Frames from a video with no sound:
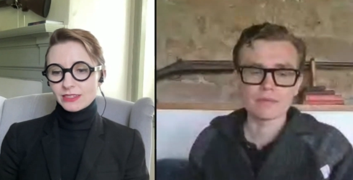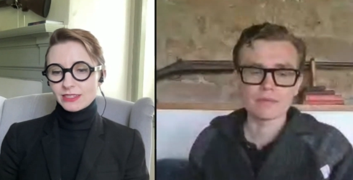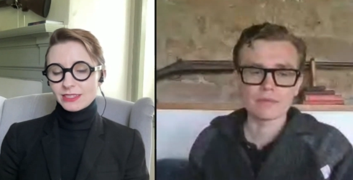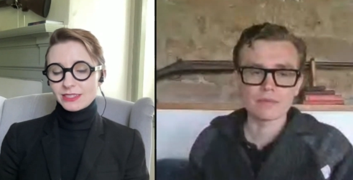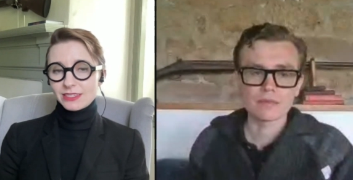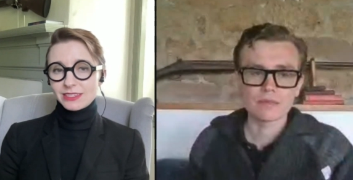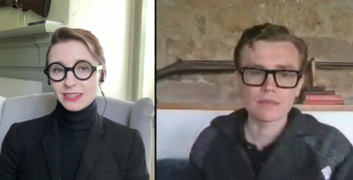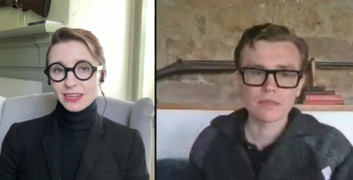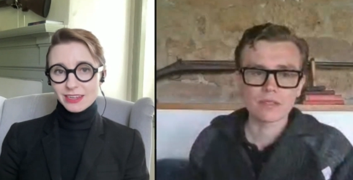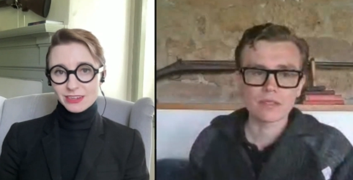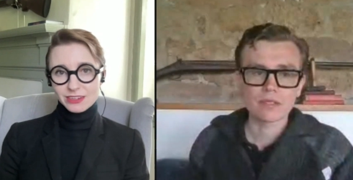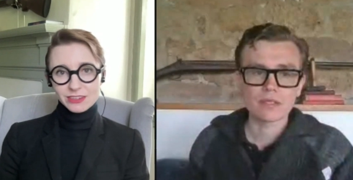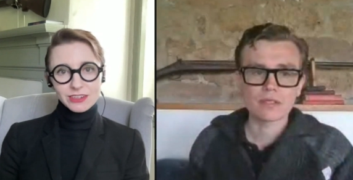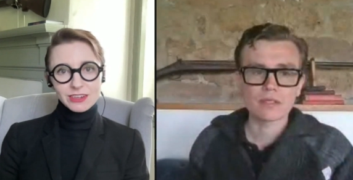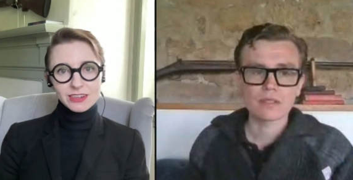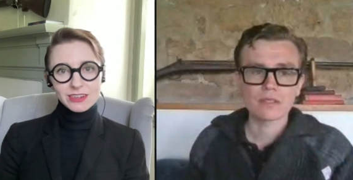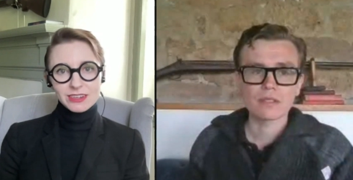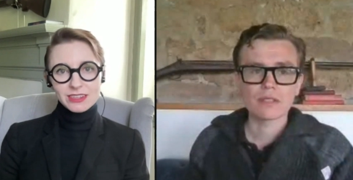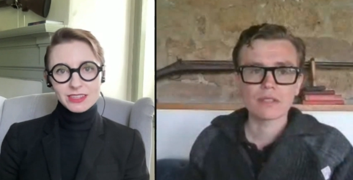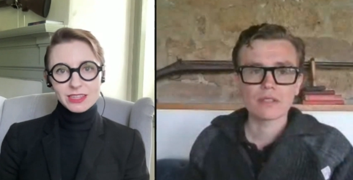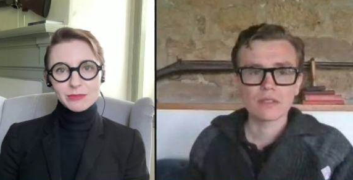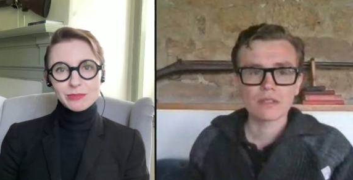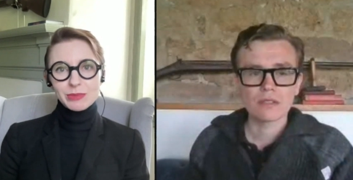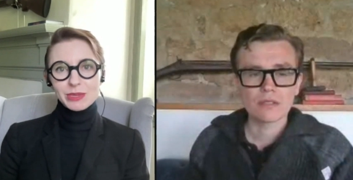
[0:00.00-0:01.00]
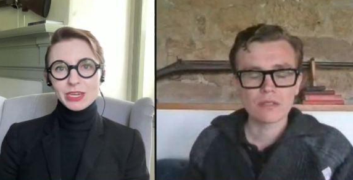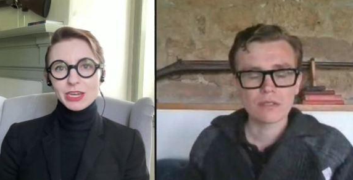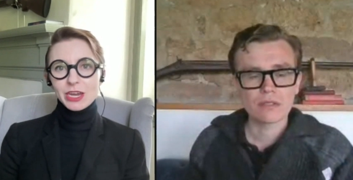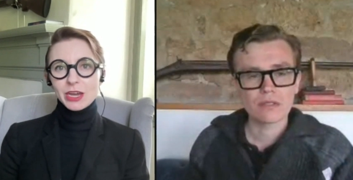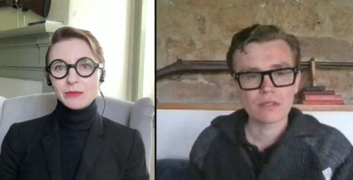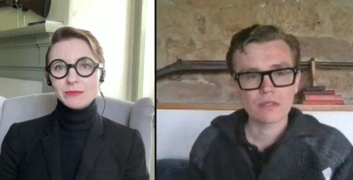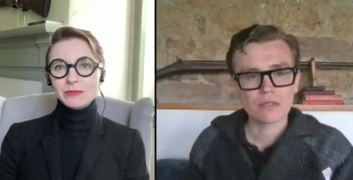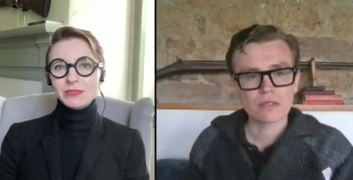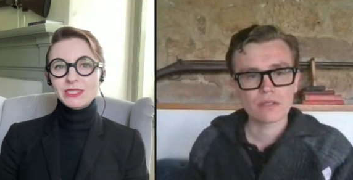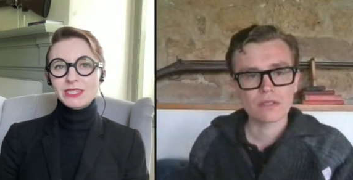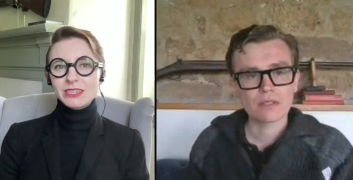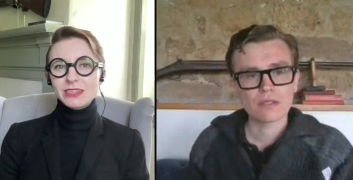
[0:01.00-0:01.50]
Speaker 1: a standard that
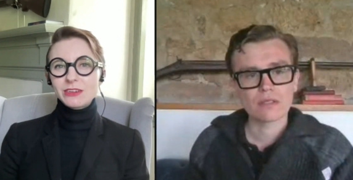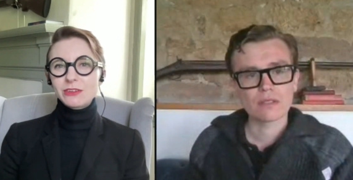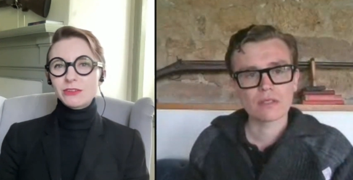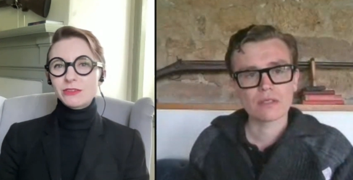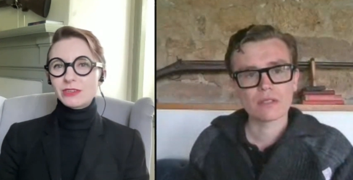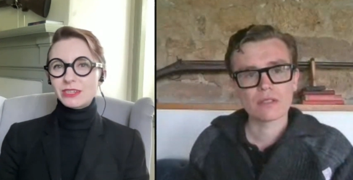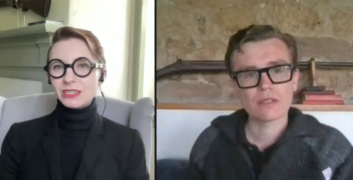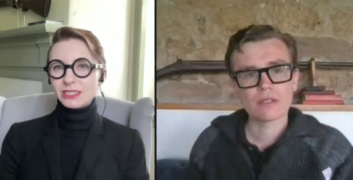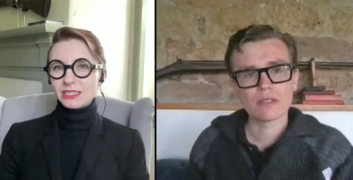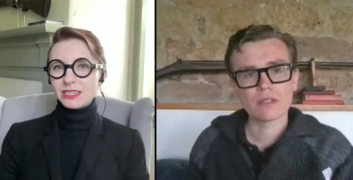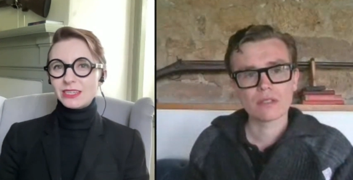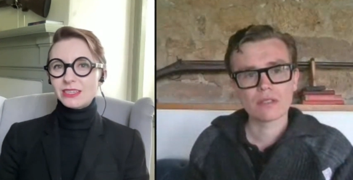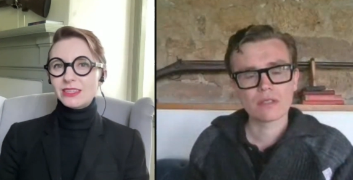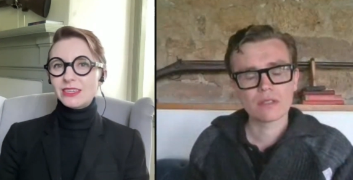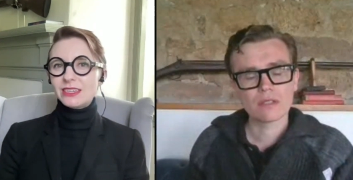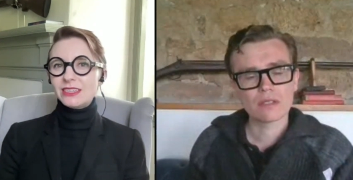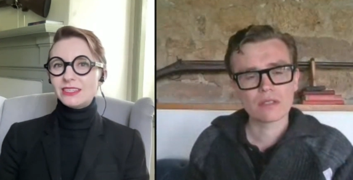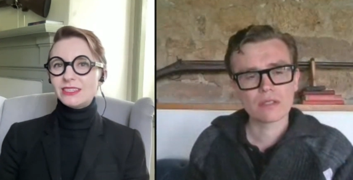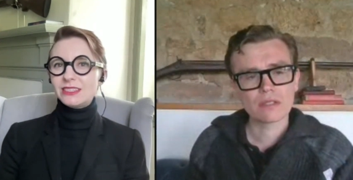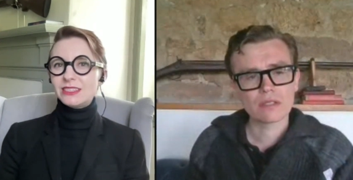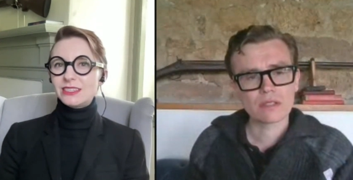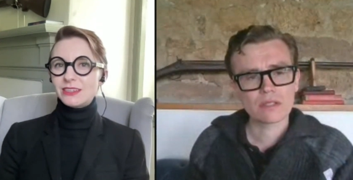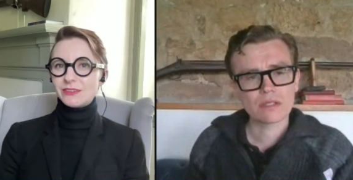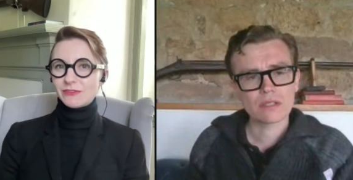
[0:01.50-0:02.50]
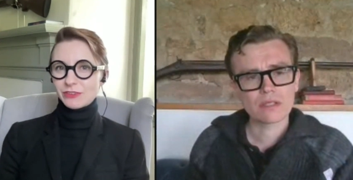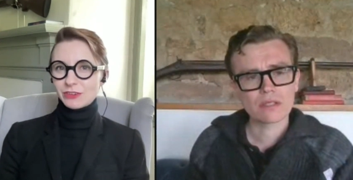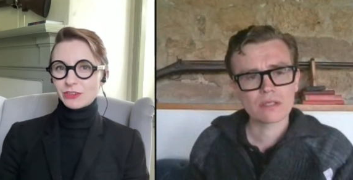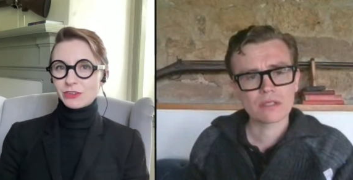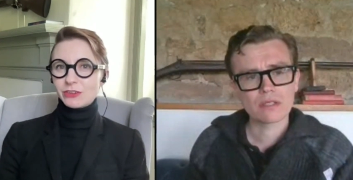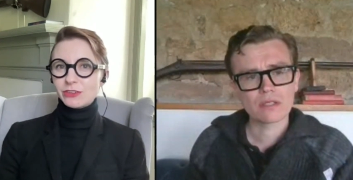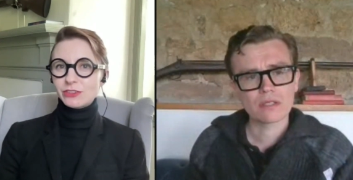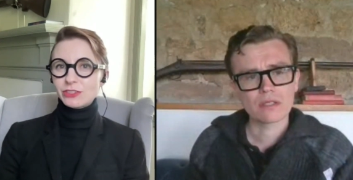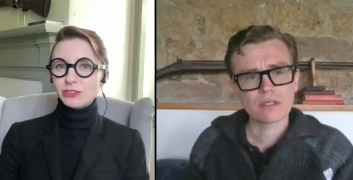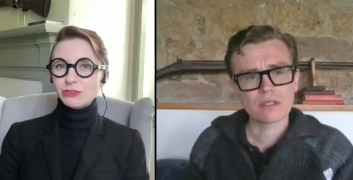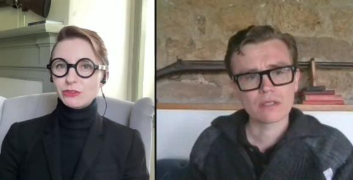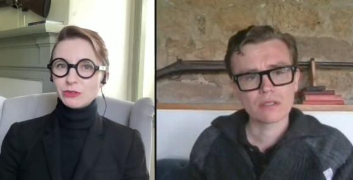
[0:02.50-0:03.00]
becomes increasingly
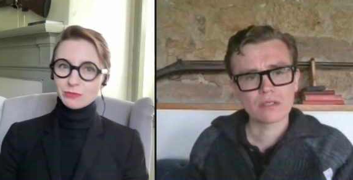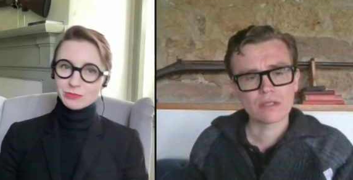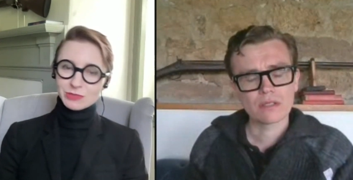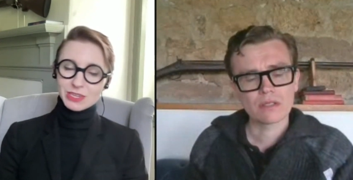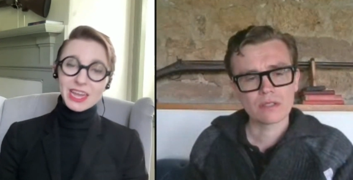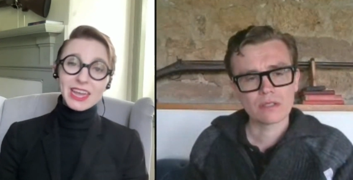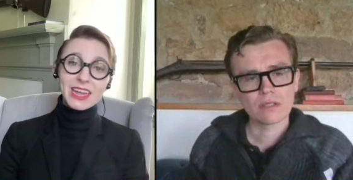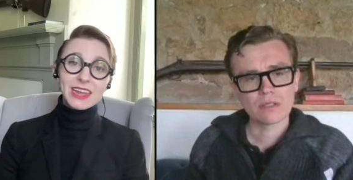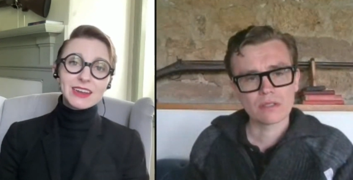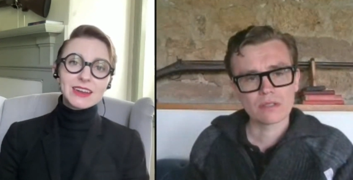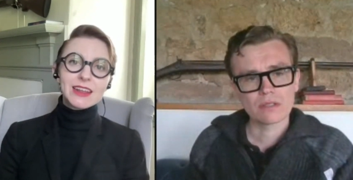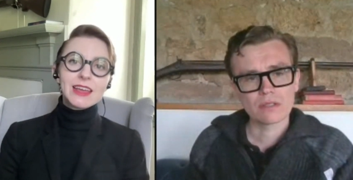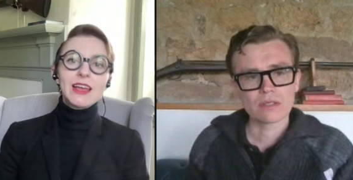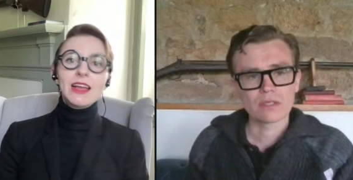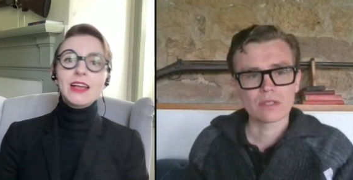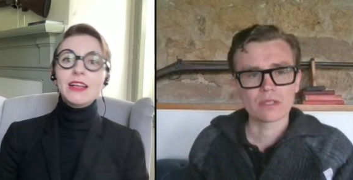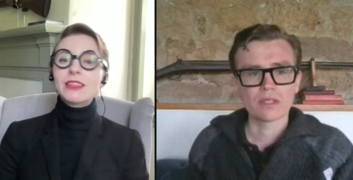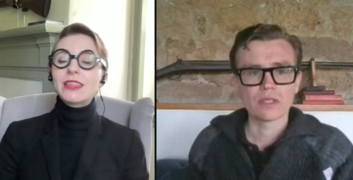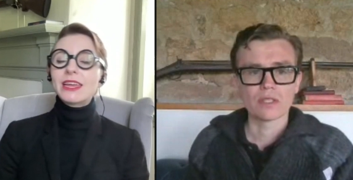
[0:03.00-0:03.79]
difficult to obtain.